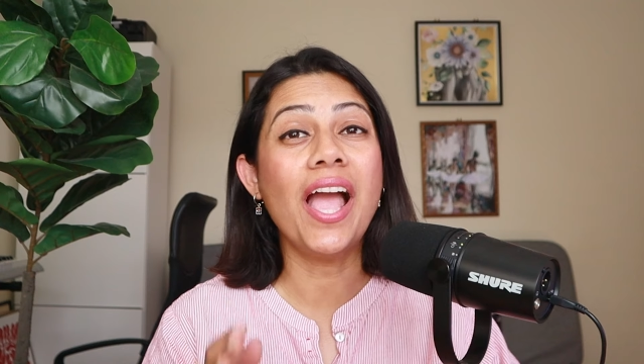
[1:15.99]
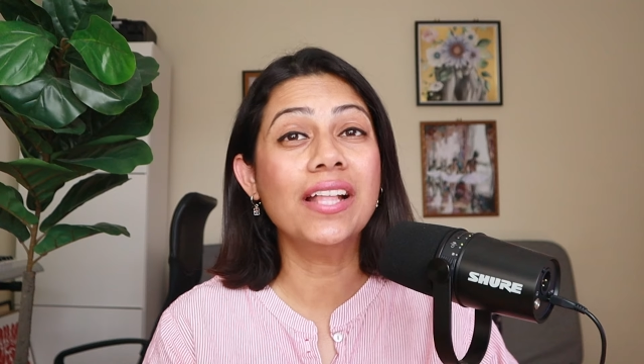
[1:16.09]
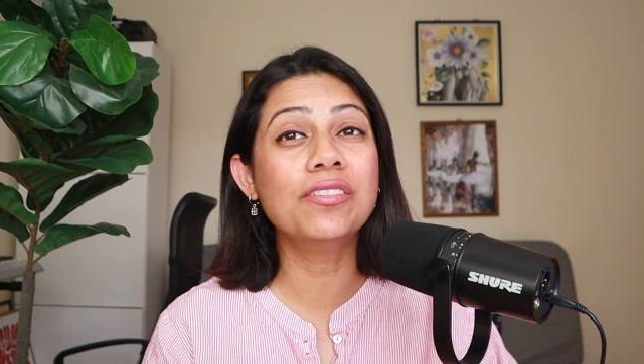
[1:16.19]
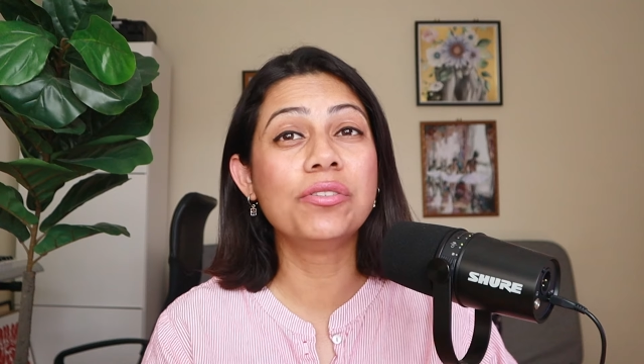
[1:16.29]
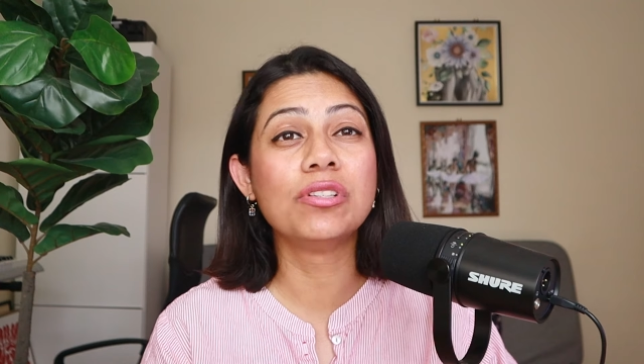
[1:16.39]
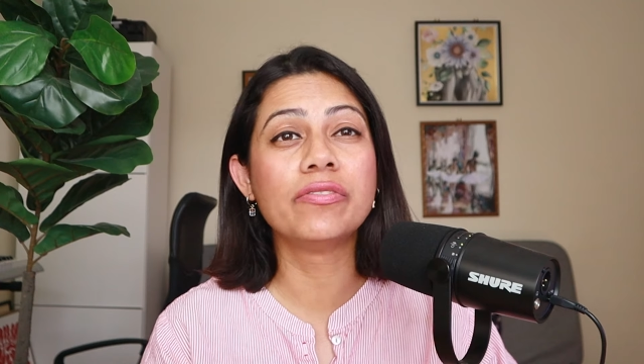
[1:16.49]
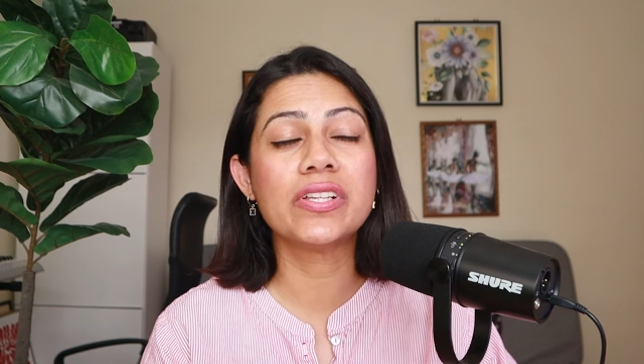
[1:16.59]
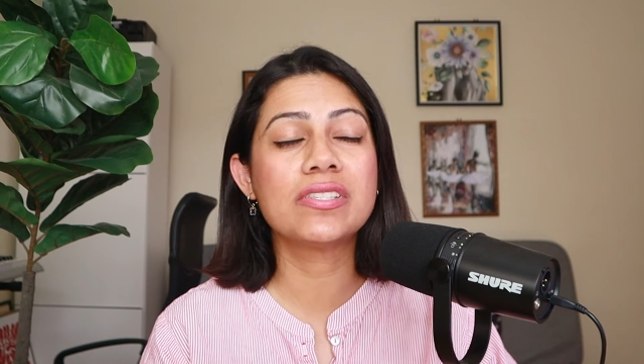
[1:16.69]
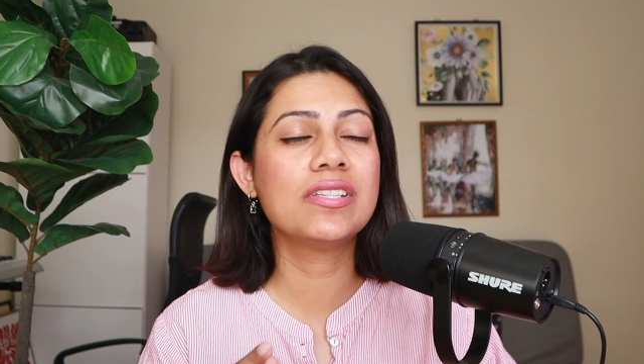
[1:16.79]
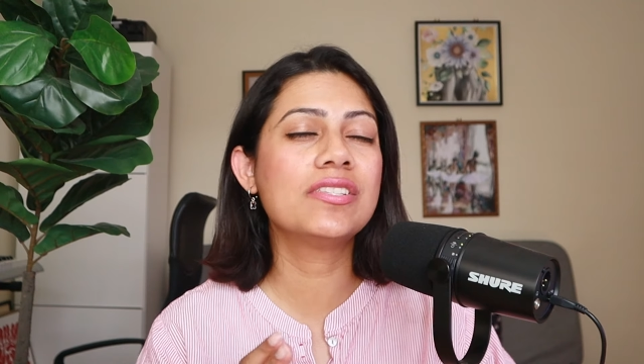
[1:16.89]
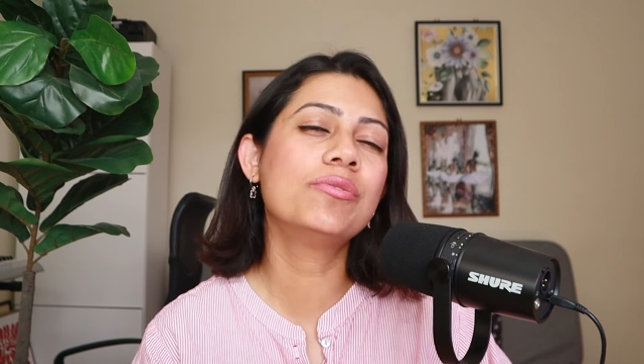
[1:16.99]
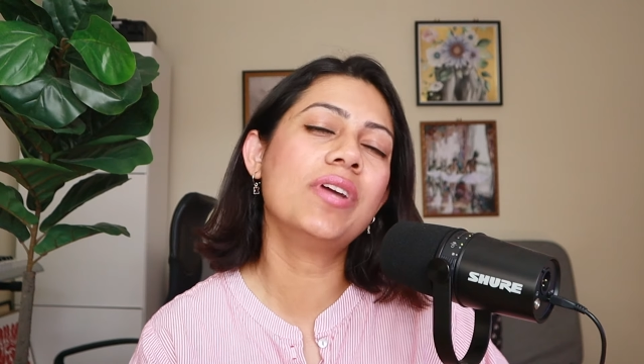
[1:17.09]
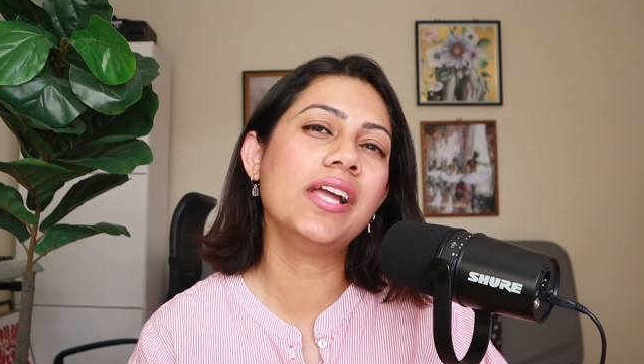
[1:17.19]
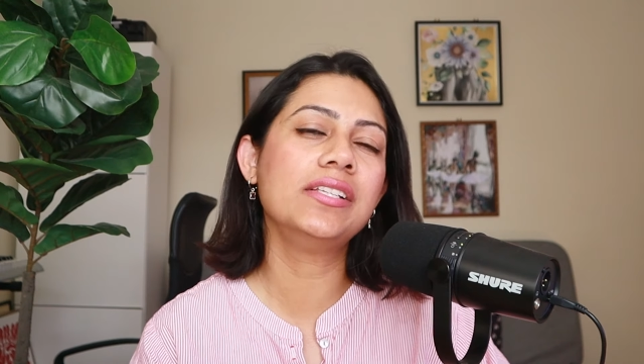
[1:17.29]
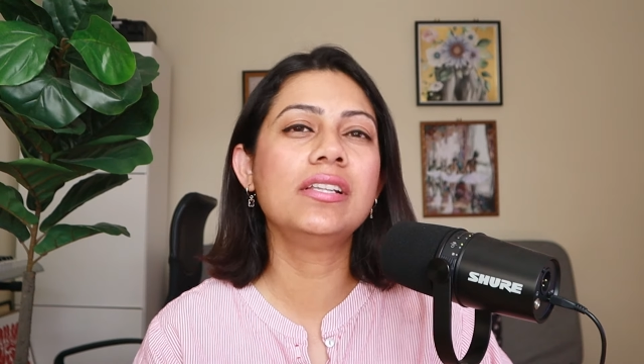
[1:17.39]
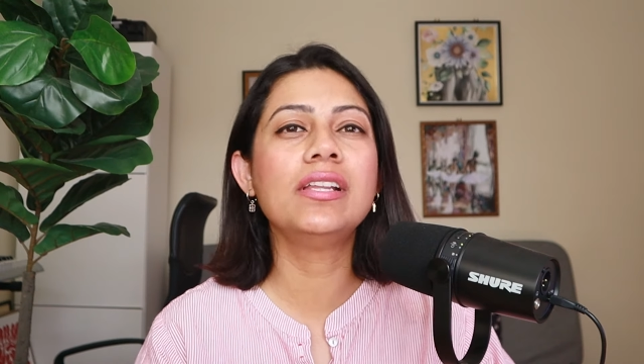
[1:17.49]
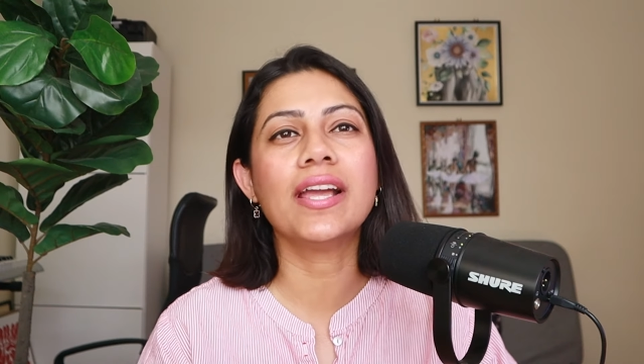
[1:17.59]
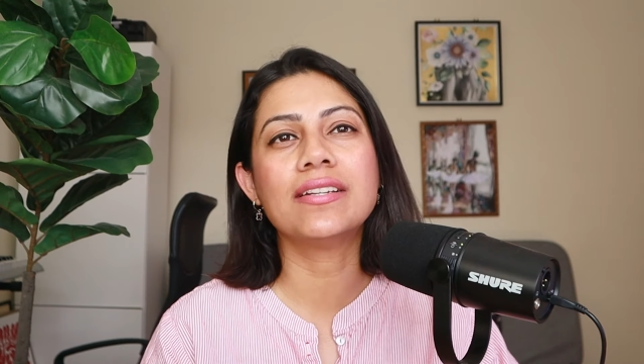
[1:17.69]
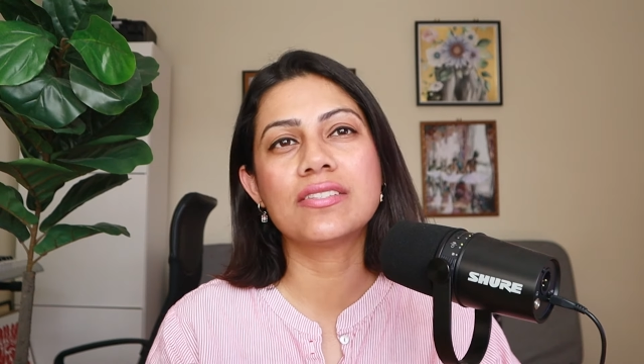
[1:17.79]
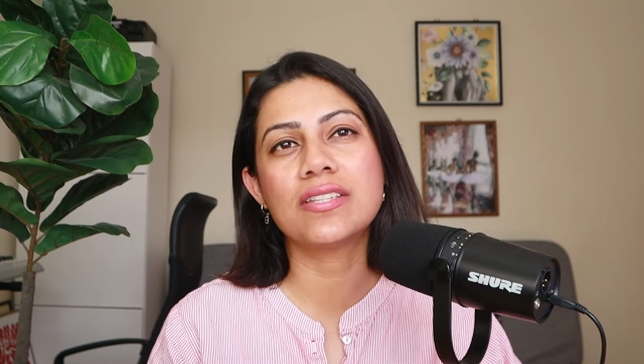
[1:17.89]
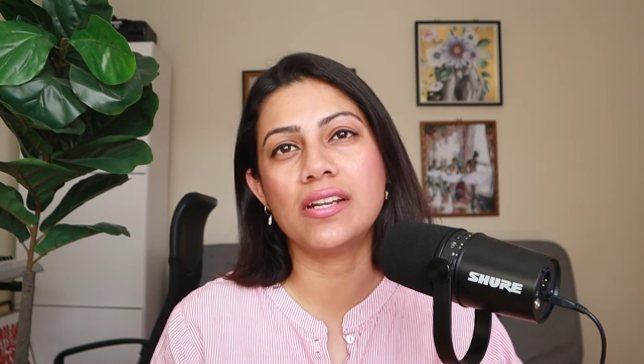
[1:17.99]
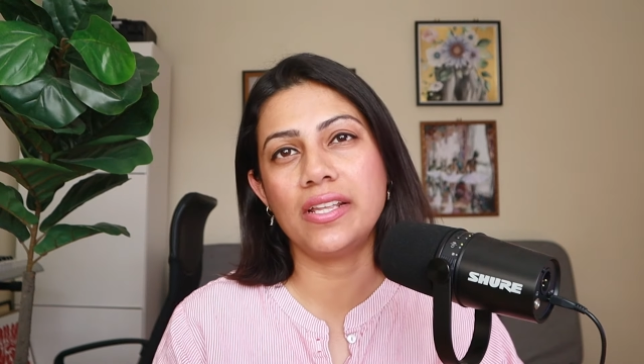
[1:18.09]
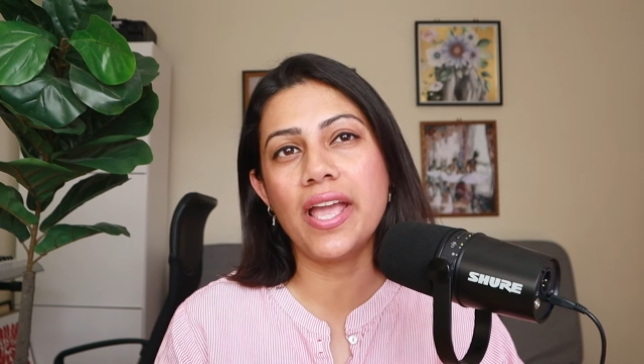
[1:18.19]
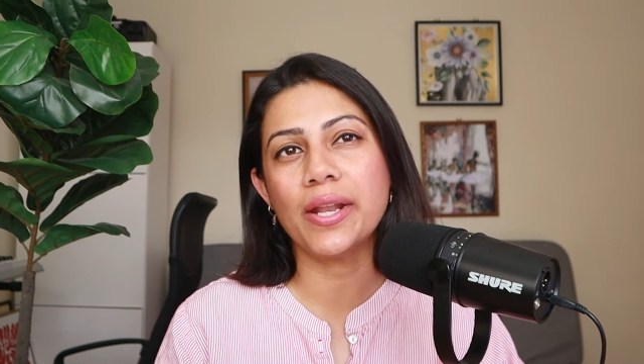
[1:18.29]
and the universities you'd ideally like to study